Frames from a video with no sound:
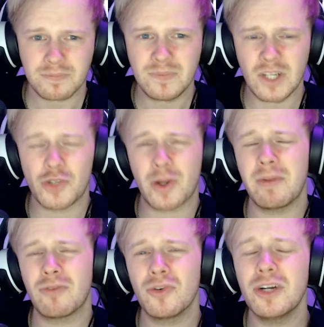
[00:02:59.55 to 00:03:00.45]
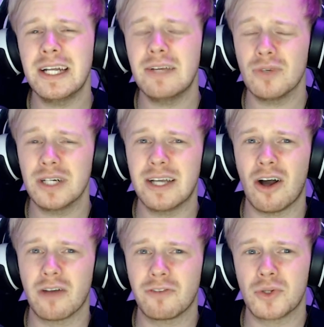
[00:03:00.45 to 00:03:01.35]
So it can be really, really
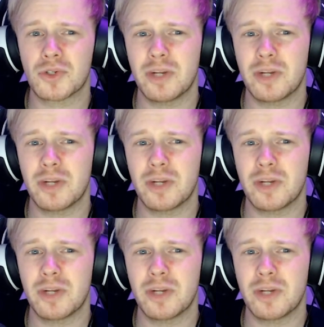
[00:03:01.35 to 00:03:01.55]
hard for new streamers